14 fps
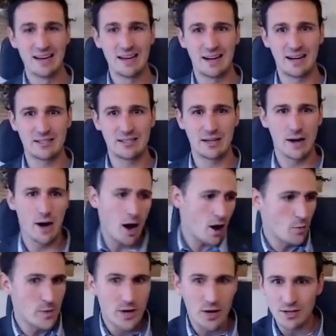And I said,
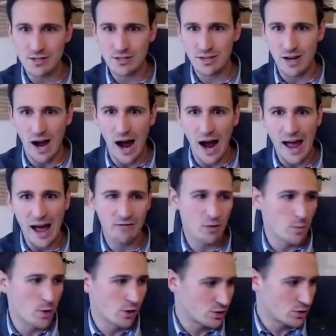oh, because I have the
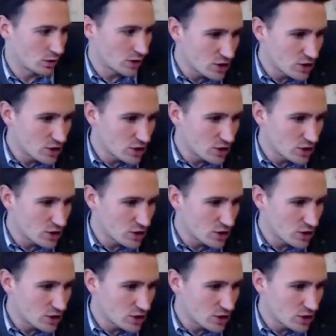most